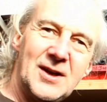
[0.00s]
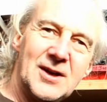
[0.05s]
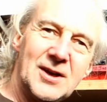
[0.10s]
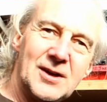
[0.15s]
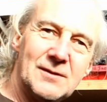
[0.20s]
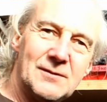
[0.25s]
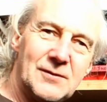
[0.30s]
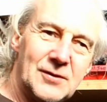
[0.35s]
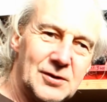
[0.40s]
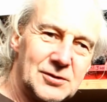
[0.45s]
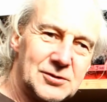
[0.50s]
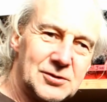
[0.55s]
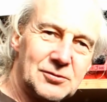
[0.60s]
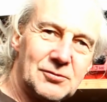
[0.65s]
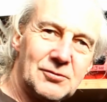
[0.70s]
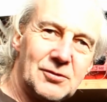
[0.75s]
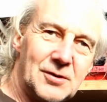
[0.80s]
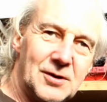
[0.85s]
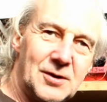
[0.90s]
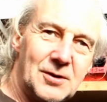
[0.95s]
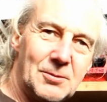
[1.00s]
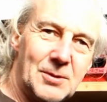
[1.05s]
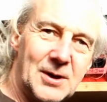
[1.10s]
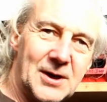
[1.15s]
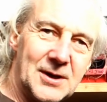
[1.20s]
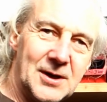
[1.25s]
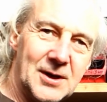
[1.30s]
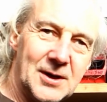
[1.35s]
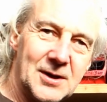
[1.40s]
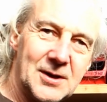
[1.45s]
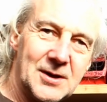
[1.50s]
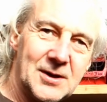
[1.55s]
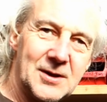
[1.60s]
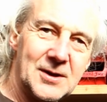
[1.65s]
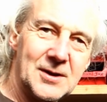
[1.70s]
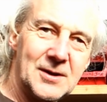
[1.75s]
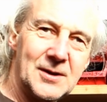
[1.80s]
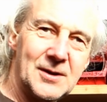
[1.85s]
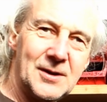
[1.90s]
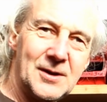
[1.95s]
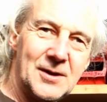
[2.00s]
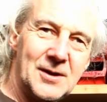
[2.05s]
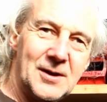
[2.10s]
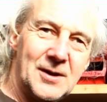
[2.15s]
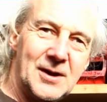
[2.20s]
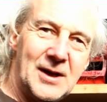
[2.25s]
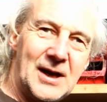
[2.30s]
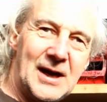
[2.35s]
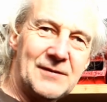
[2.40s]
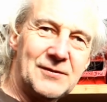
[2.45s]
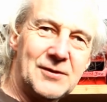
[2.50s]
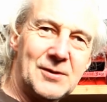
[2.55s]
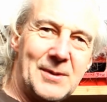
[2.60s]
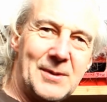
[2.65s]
converter's running away. After